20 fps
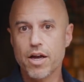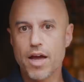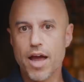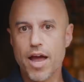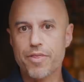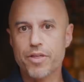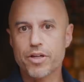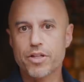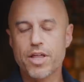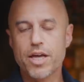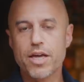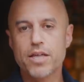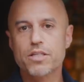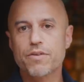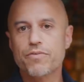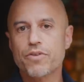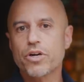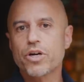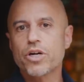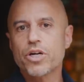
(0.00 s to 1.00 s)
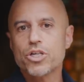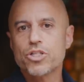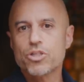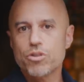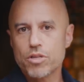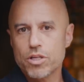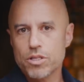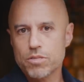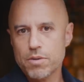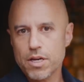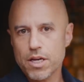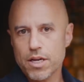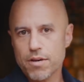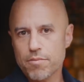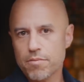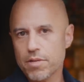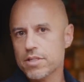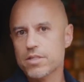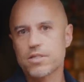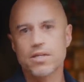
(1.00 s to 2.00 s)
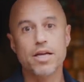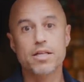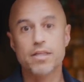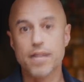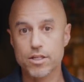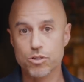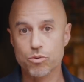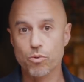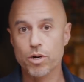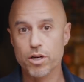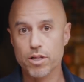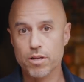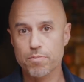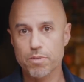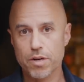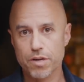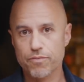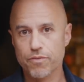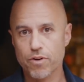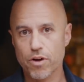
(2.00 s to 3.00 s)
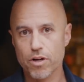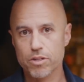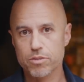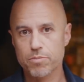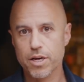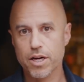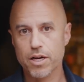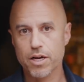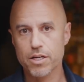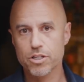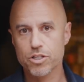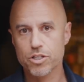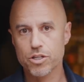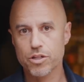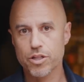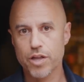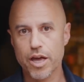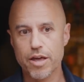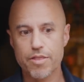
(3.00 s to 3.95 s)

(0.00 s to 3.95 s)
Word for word: And the thing is, if you're going to do this medium, it's it, that's one of the pitfalls because they,